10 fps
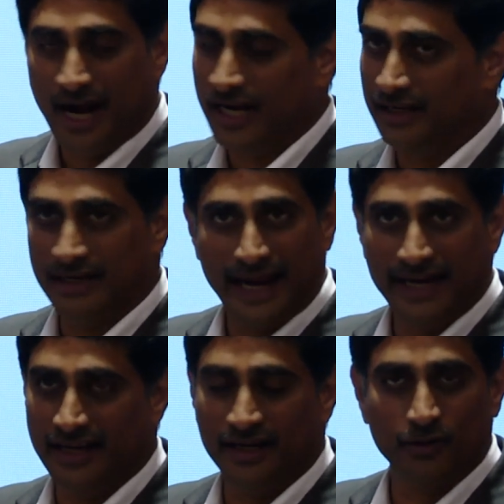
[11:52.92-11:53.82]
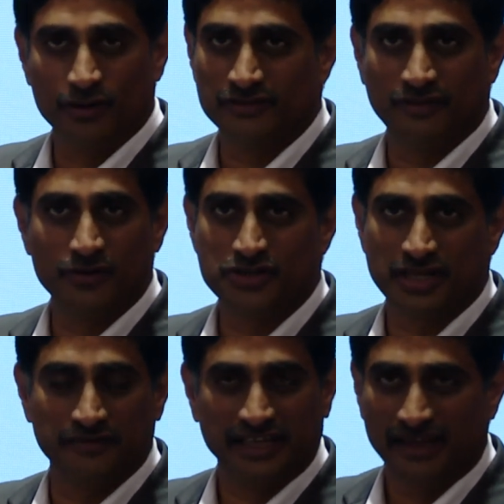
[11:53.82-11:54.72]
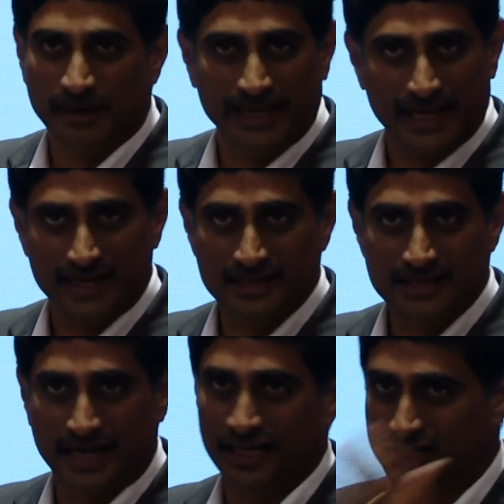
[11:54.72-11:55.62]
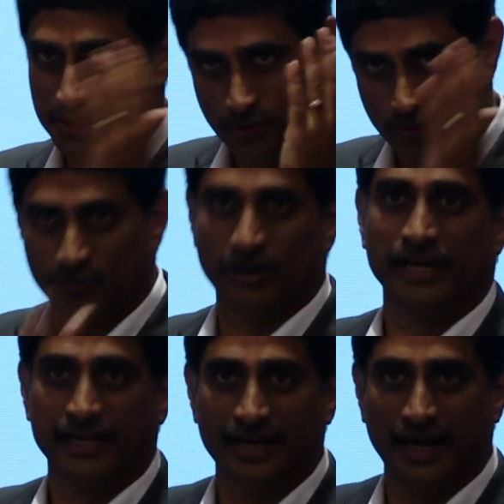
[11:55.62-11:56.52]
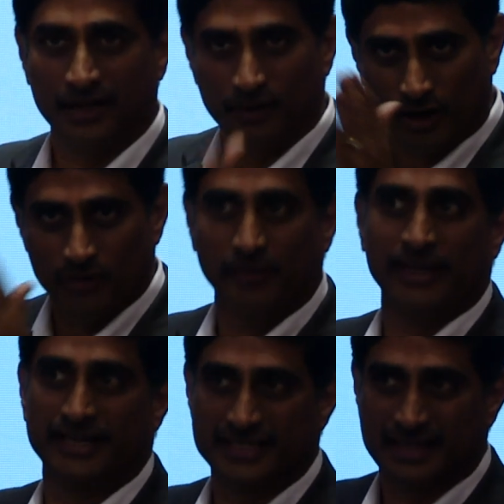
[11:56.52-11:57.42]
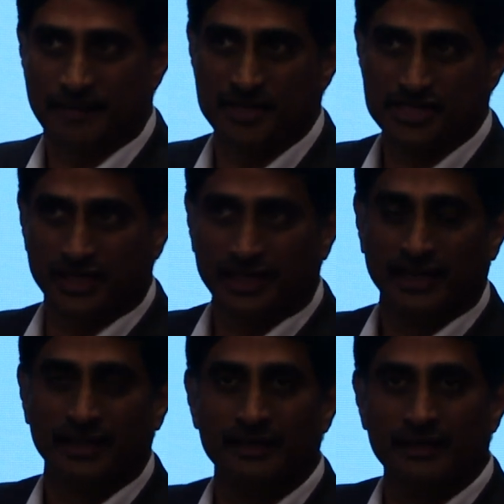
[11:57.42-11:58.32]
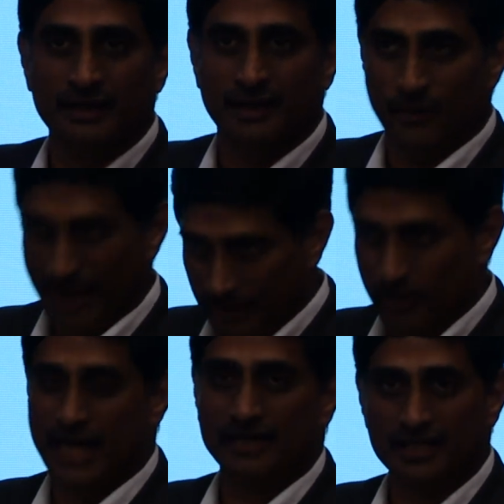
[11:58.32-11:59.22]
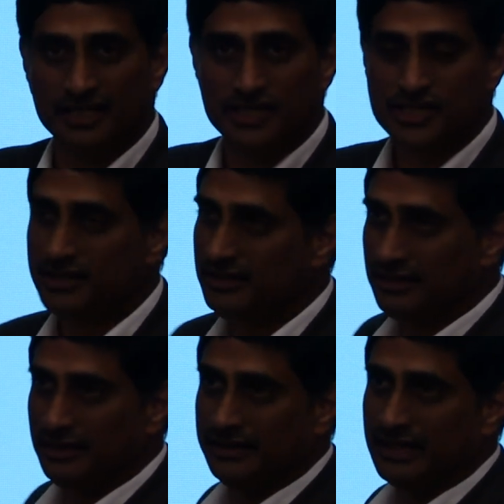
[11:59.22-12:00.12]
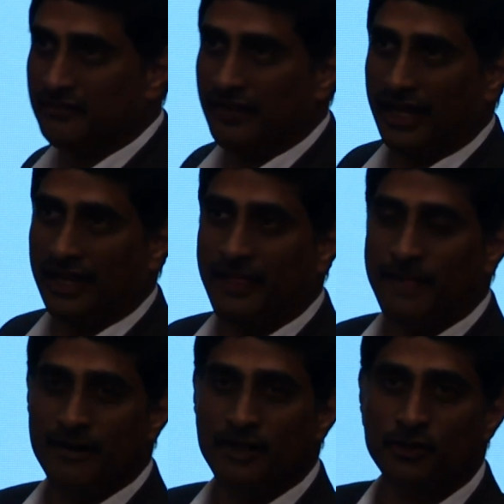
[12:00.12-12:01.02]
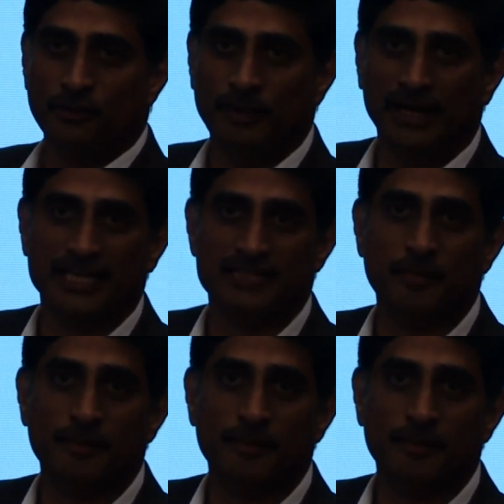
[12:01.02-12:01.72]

and the idea you don't want to share with anybody else, and it is your own idea and you want to make it as a commercially viable organization. In that way, you build as a